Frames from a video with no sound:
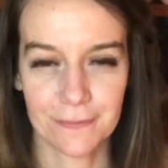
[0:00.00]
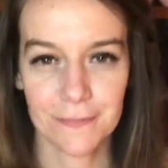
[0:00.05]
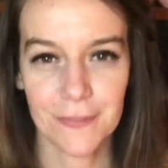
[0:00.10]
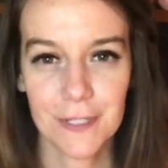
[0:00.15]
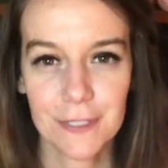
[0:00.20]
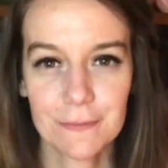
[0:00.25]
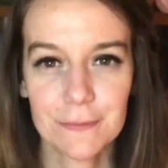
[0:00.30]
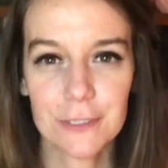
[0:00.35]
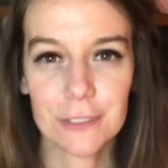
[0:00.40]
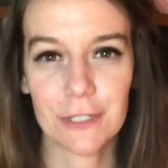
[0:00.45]

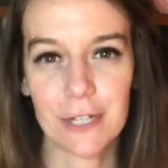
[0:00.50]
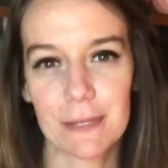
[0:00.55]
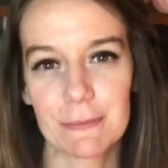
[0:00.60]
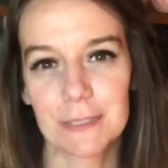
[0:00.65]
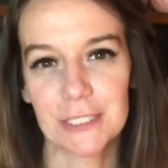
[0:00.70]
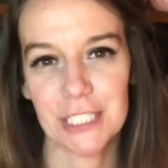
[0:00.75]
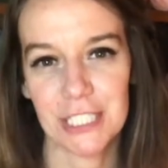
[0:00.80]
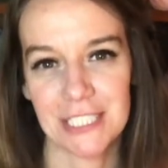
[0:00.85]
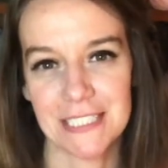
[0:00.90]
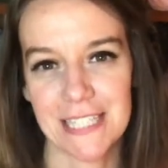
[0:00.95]
welcome to
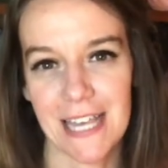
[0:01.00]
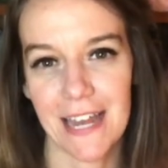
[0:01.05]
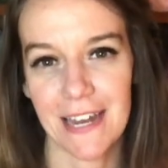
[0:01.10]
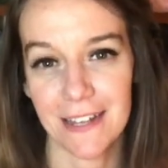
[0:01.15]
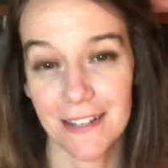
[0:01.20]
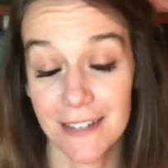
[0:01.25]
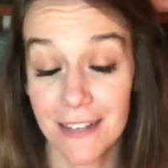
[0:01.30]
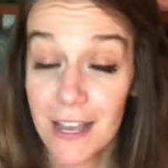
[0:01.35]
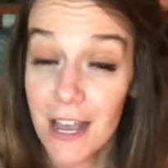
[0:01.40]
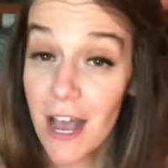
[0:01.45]
Grandma Jean's House.
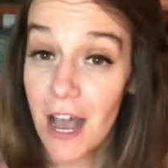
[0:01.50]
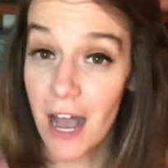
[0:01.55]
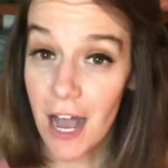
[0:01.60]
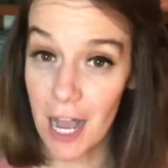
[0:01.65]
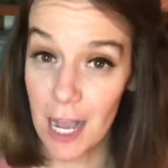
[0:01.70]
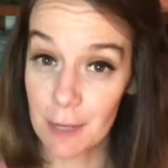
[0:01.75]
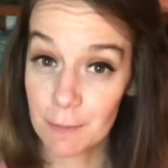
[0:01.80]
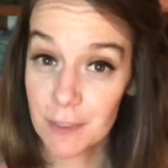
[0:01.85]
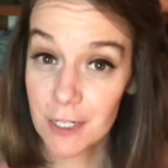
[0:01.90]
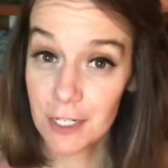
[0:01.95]

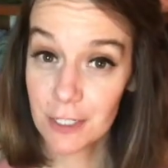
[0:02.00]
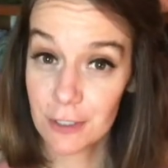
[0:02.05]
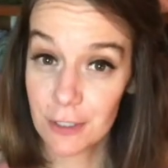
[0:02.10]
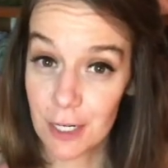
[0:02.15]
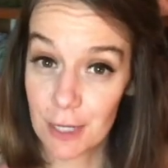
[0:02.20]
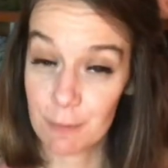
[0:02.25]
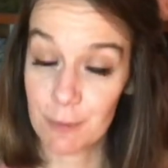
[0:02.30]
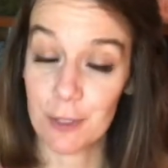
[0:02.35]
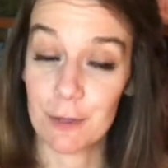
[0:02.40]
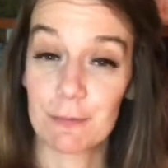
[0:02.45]
I'm not a
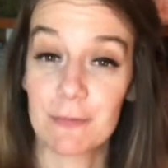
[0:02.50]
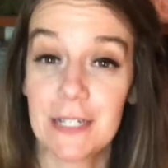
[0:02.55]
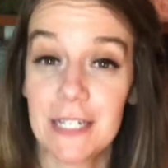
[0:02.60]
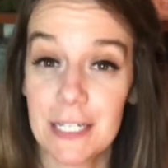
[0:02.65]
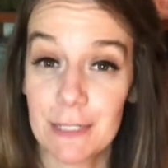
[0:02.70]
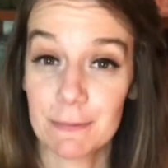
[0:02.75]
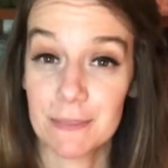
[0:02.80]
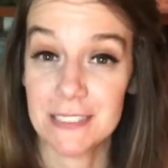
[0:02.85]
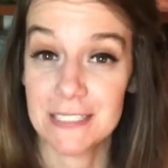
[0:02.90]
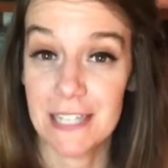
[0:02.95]
grandma, my
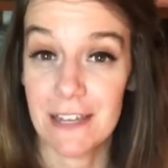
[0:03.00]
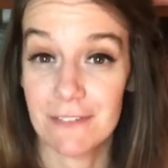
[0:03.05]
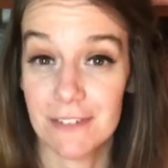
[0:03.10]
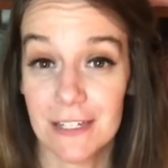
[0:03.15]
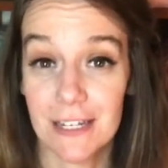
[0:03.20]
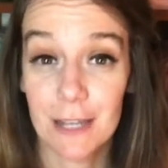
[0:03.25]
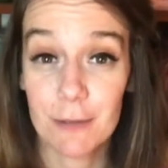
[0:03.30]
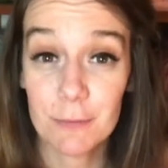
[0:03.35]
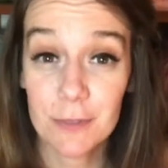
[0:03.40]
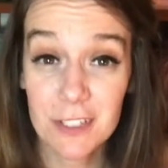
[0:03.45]
name is Devon,
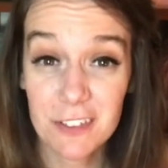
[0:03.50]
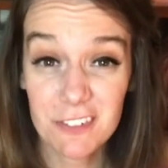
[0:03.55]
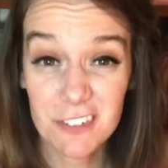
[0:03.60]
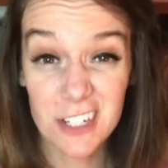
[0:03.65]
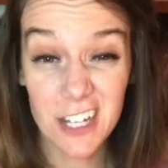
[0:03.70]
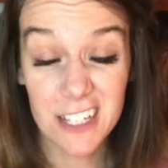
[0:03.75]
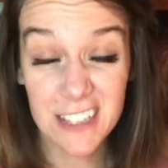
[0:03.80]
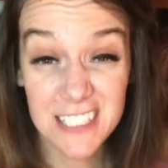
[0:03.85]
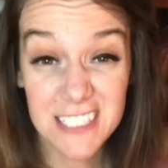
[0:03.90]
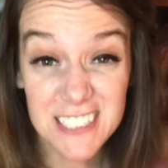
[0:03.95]
and believe it or
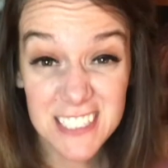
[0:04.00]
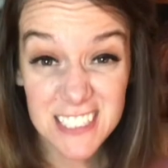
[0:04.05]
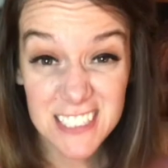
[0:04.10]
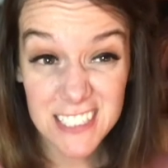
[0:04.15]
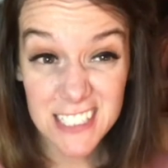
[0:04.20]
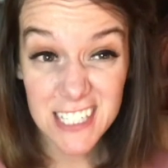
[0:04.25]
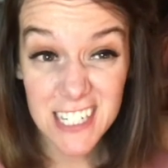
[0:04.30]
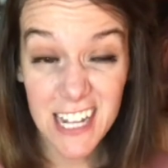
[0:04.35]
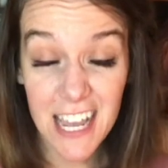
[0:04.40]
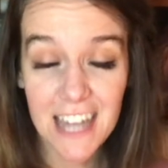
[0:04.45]
not, this is
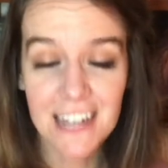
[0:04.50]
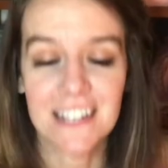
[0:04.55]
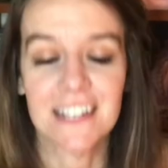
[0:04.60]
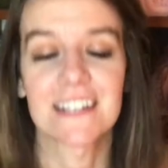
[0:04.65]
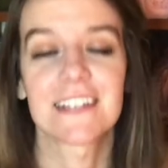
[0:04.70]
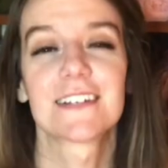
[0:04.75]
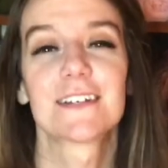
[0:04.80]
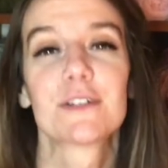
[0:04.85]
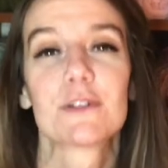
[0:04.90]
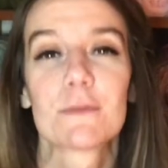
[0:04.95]
the
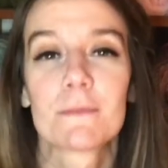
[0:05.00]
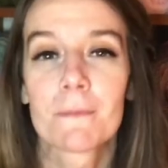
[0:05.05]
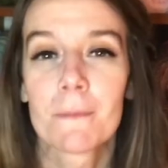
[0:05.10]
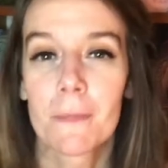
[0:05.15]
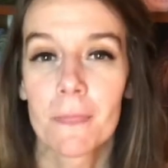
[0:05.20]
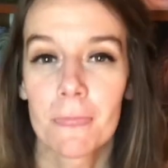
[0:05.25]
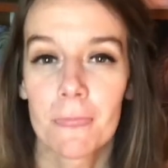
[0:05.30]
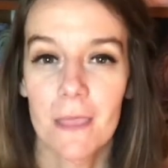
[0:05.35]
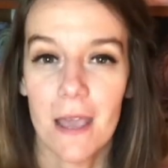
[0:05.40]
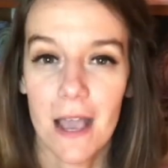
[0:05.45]
fanatic.
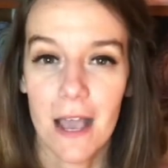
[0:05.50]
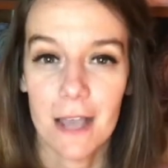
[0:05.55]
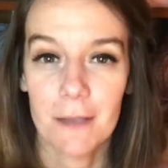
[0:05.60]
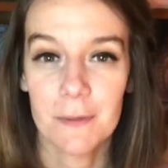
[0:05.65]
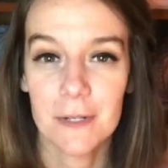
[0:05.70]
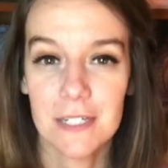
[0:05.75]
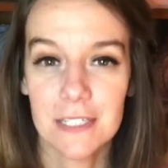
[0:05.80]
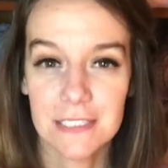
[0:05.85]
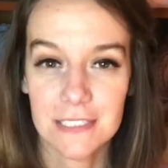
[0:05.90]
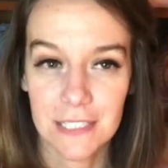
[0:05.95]

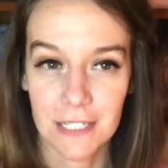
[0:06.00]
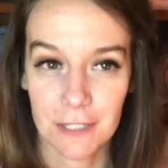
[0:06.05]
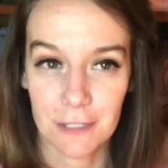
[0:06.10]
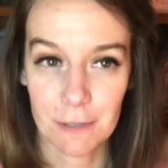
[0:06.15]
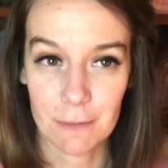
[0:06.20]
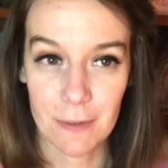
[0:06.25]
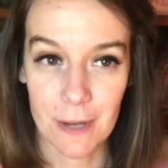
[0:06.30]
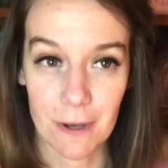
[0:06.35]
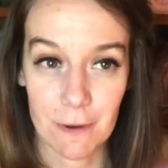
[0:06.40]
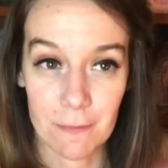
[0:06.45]
I'm here to tell
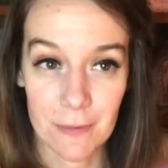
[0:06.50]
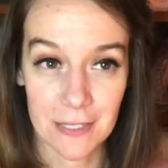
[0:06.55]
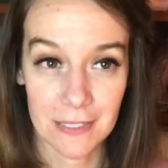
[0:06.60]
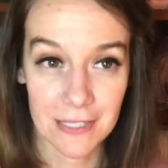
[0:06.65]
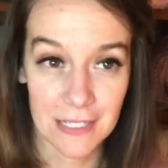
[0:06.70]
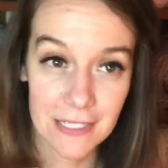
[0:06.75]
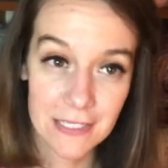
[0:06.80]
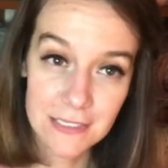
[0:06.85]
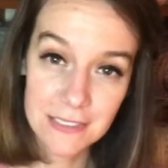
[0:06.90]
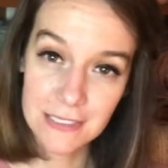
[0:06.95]
you about my
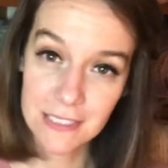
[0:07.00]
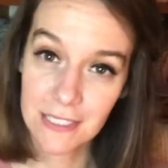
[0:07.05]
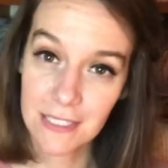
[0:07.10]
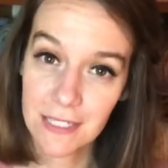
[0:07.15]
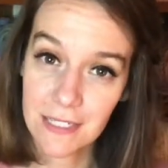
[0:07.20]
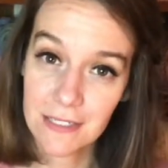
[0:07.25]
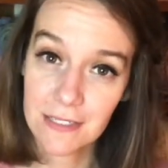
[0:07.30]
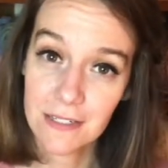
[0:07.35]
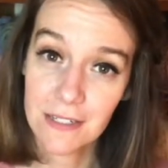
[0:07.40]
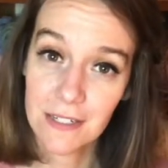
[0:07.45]
latest
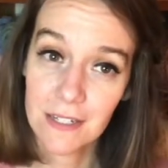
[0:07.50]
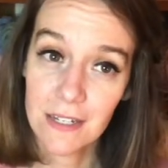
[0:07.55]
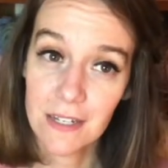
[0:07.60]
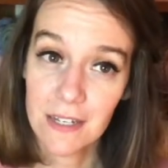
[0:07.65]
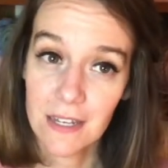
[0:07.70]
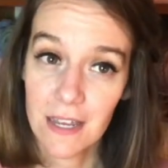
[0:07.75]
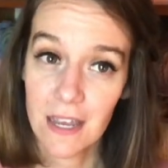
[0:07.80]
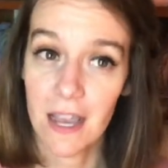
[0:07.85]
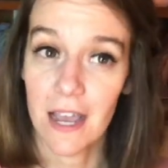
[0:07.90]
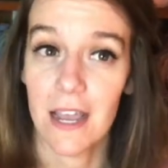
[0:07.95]

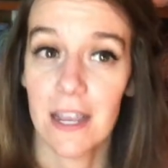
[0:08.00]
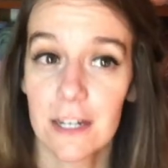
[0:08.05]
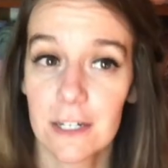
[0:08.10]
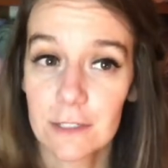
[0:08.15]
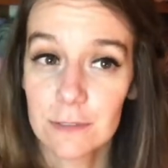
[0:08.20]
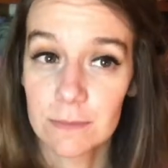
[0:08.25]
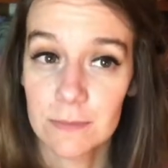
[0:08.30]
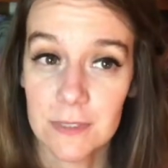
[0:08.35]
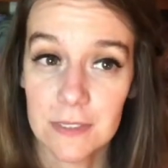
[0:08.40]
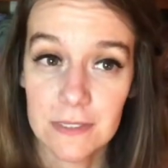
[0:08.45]
knitting
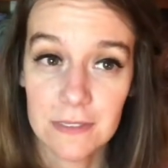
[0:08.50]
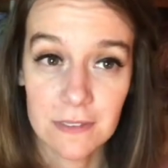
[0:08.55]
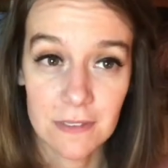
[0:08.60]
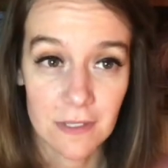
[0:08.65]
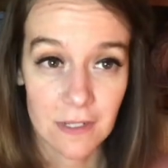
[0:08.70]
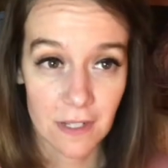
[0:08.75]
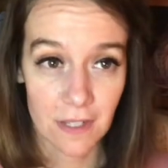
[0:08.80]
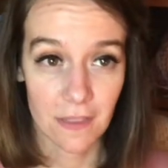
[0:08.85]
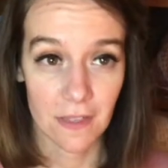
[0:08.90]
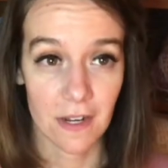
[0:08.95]
items
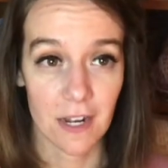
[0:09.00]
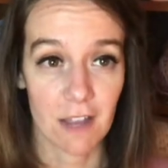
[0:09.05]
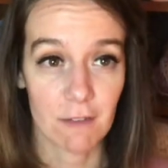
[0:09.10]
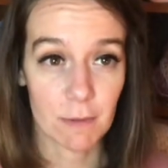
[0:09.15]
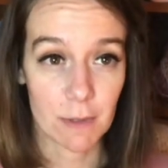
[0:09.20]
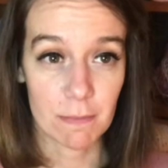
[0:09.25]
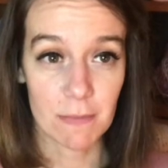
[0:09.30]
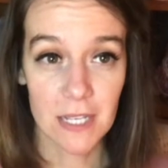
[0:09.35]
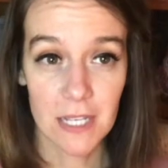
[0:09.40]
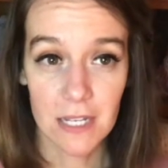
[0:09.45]
that I've
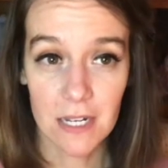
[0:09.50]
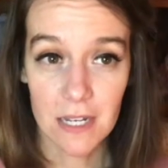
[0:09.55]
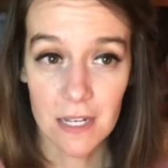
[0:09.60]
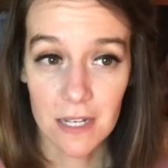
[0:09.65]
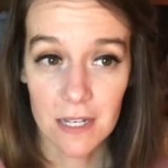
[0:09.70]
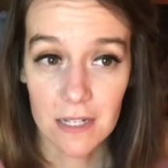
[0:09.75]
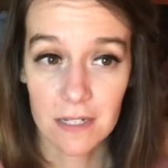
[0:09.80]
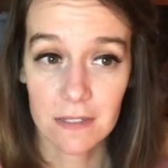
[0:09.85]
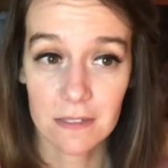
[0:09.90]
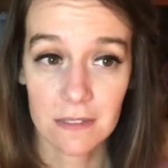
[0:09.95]
been making
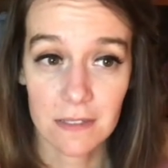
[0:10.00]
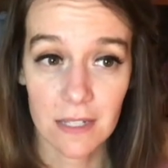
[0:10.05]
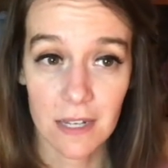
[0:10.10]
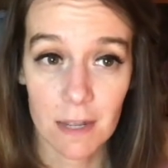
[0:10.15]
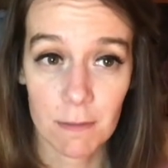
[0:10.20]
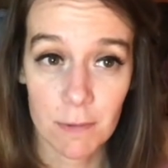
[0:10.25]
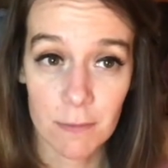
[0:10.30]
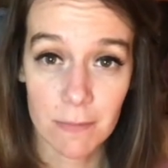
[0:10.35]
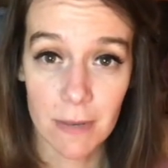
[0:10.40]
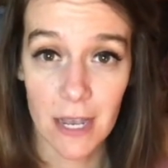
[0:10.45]
on, that
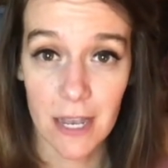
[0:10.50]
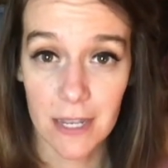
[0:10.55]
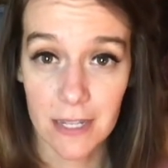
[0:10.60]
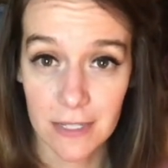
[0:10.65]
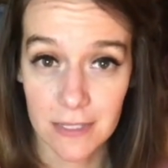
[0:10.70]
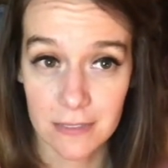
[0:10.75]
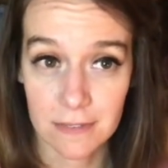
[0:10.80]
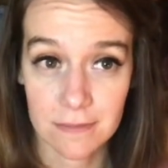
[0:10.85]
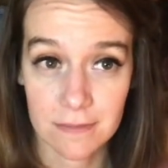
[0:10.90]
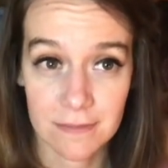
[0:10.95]
I've been
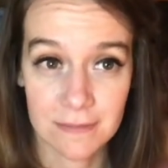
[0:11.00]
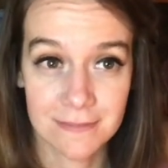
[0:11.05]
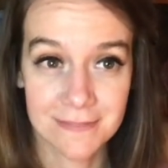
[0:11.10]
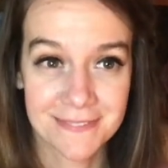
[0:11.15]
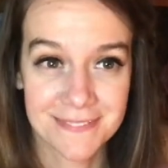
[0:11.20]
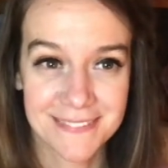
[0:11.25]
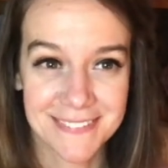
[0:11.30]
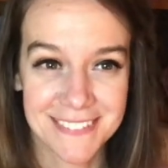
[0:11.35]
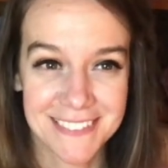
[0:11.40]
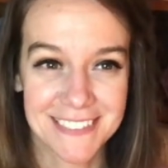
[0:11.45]
buying,
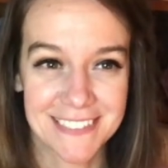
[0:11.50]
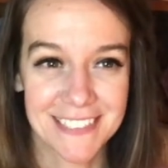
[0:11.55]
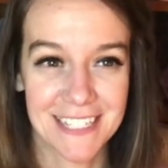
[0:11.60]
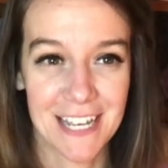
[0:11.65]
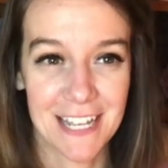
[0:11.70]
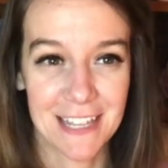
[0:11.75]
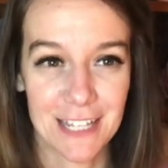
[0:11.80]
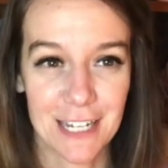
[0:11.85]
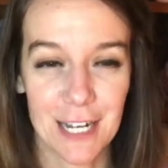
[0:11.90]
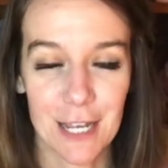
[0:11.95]

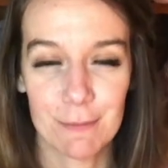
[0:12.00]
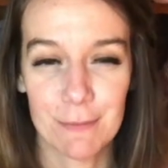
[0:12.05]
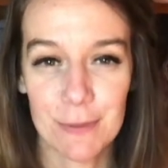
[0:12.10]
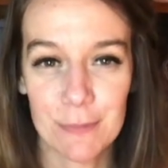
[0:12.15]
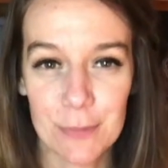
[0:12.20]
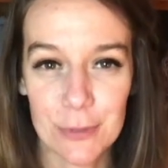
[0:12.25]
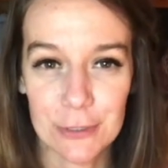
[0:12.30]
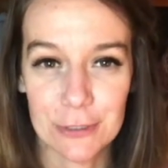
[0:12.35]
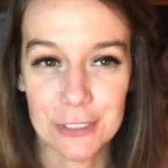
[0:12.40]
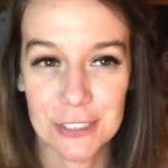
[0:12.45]
and that I've
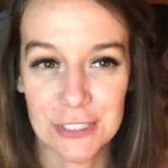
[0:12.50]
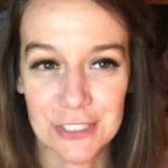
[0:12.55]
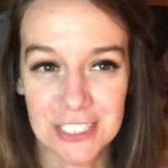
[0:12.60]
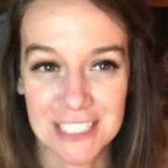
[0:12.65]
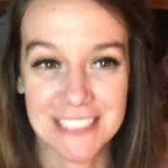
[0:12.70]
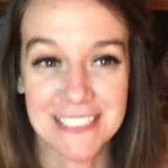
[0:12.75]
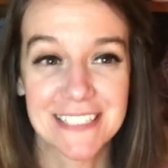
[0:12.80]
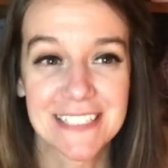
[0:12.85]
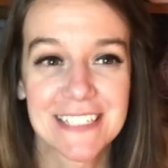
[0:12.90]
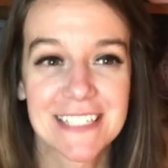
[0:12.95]
been
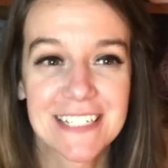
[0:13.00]
perusing.